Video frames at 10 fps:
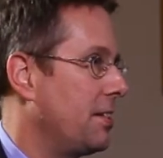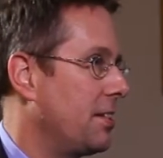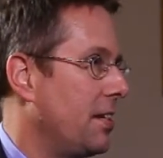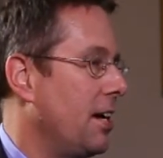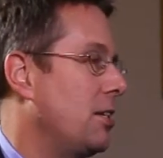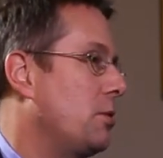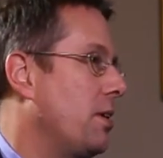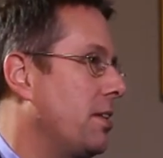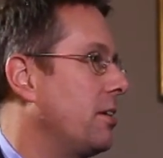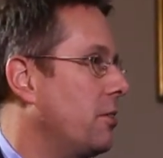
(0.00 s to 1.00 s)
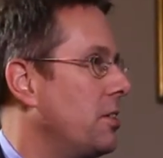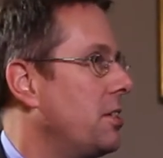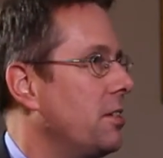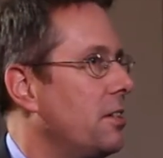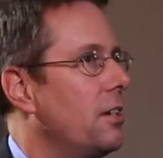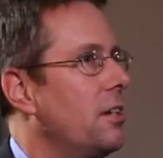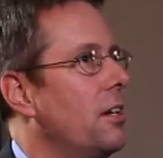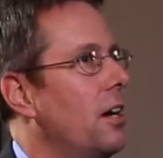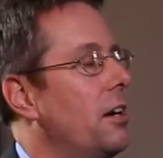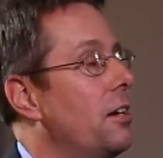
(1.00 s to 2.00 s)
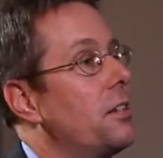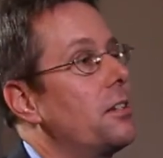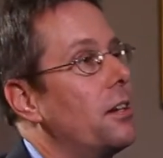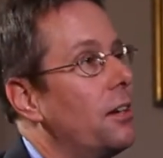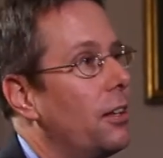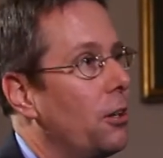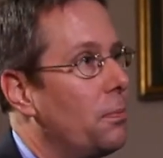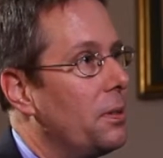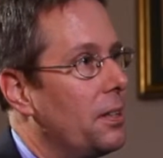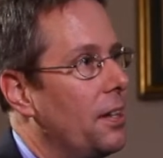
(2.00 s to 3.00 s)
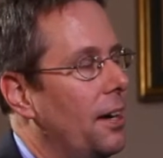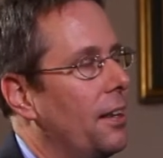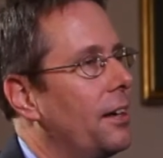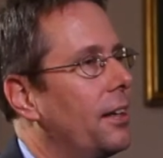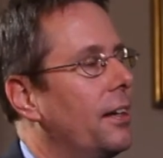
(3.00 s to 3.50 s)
is the case, why I think Christians are necessarily open to dialogue,